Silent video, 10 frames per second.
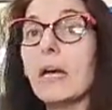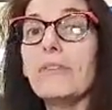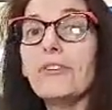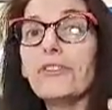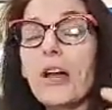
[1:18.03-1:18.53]
if
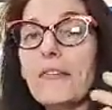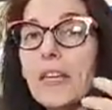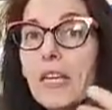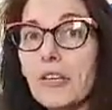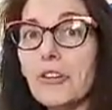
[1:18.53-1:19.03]
you're
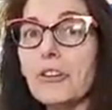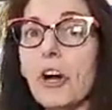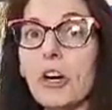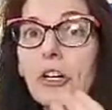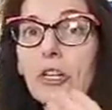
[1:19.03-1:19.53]
driving in your
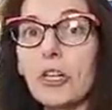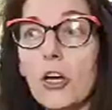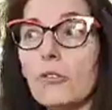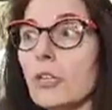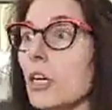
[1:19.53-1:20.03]
car
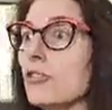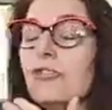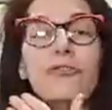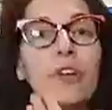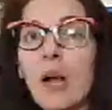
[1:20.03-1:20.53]
alone,
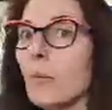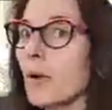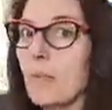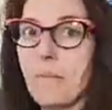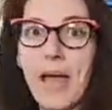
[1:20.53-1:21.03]
do not
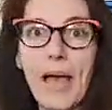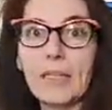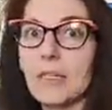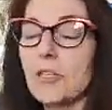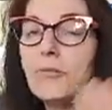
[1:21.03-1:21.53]
wear the
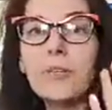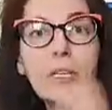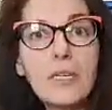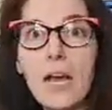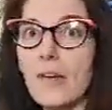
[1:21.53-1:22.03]
mask. You
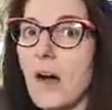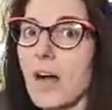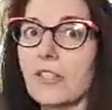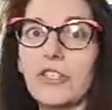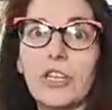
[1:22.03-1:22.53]
need to have
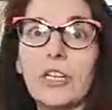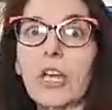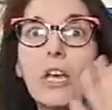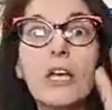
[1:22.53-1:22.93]
oxygen.